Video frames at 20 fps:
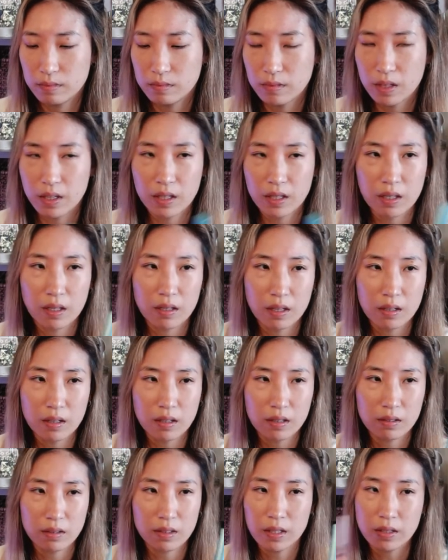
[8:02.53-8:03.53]
I
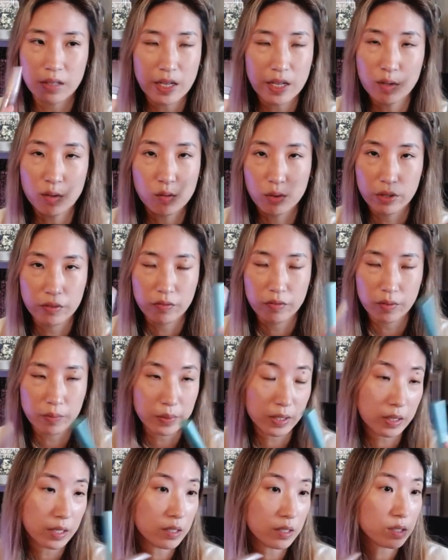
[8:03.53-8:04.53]
they don't work for
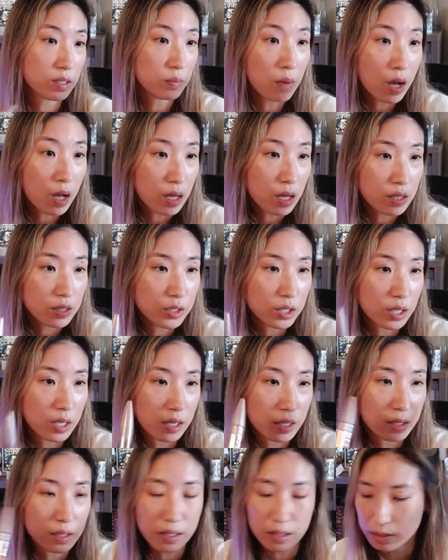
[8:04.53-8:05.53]
me. They smudge
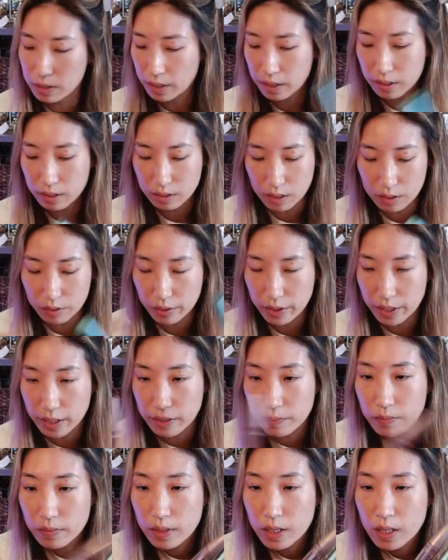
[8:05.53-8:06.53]
and it's like not okay.
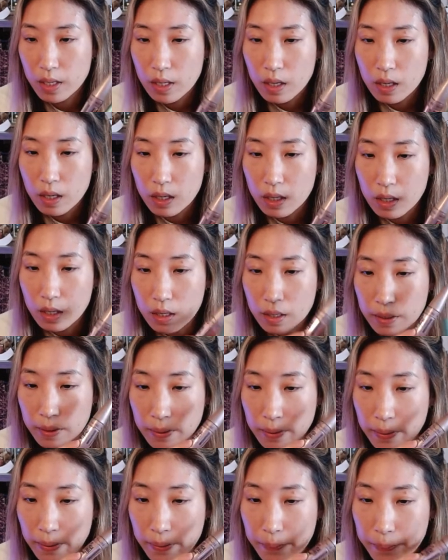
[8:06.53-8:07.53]

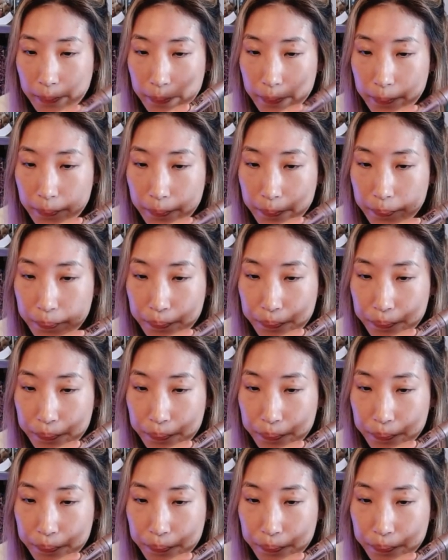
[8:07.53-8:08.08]
Um,